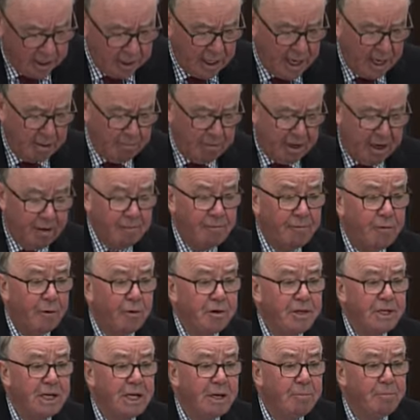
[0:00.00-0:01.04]
namely
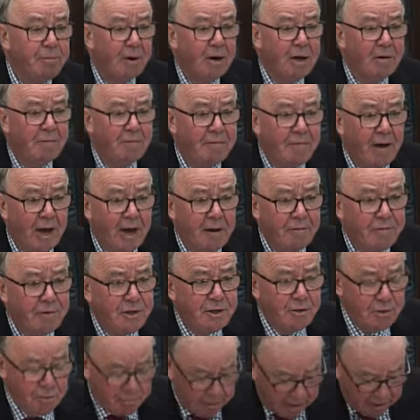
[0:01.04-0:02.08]

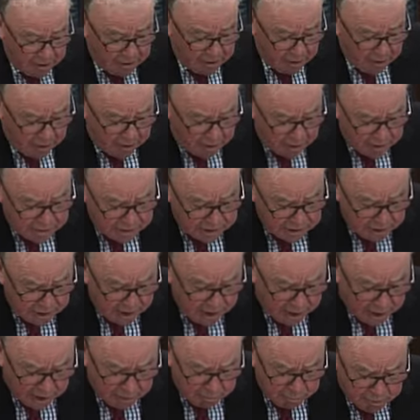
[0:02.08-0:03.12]
€14.52 million,
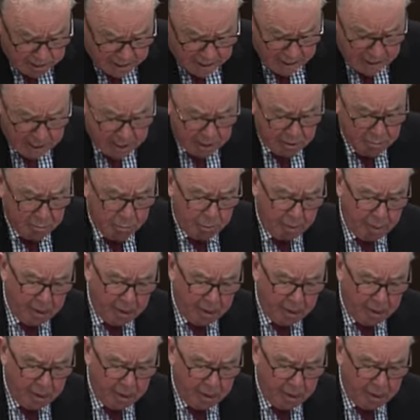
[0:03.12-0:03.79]
unpaid.